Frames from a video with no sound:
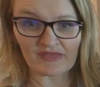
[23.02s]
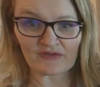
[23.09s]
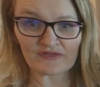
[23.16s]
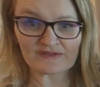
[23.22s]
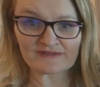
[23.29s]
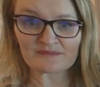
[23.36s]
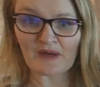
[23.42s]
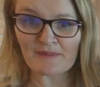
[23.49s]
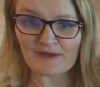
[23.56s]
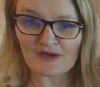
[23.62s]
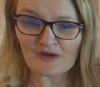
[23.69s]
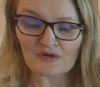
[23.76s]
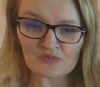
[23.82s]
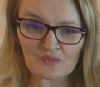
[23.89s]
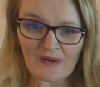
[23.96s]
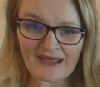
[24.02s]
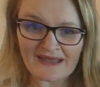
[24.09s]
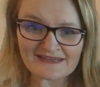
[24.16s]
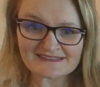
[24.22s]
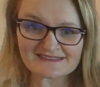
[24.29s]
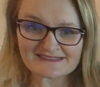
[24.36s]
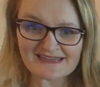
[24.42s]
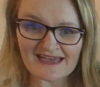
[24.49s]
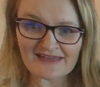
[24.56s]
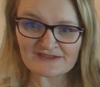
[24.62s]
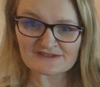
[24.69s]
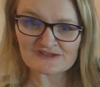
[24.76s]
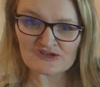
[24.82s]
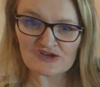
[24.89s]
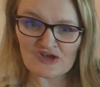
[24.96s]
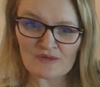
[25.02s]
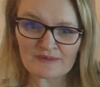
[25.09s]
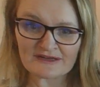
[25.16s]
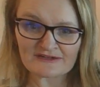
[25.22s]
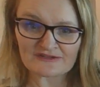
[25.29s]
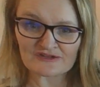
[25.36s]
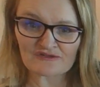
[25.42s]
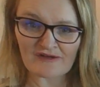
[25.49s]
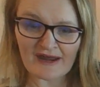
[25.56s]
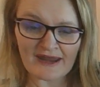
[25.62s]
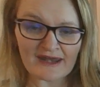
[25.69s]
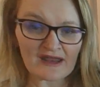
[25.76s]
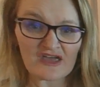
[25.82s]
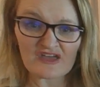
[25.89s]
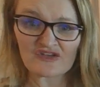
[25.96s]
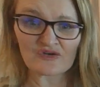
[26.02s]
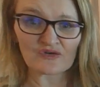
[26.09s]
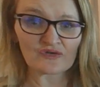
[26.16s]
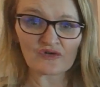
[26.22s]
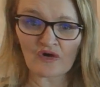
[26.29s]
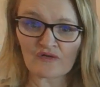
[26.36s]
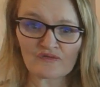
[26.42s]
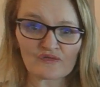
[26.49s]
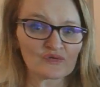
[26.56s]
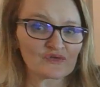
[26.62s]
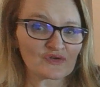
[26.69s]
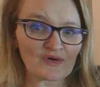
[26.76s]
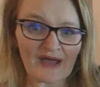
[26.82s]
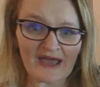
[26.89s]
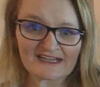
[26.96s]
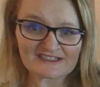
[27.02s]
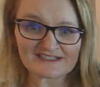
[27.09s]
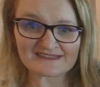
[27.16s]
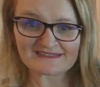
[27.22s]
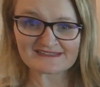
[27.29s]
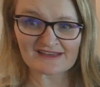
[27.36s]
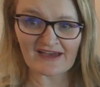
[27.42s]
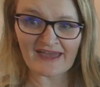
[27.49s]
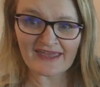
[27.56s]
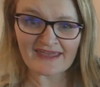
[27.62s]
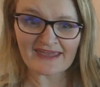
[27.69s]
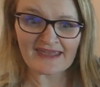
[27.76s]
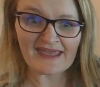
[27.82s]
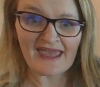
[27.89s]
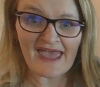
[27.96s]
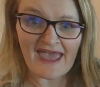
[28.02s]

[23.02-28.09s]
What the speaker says: this might be a good way to start the term and integrate your novel, your HSIE,